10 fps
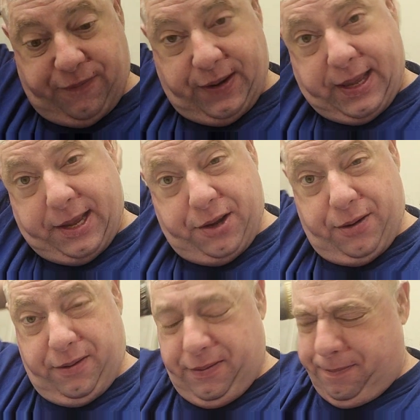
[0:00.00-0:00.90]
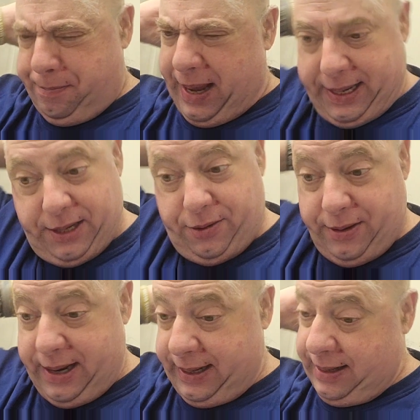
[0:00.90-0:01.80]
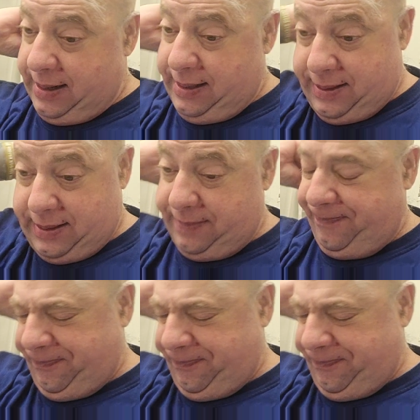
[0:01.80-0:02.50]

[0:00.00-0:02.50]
forget your back of your neck, guys.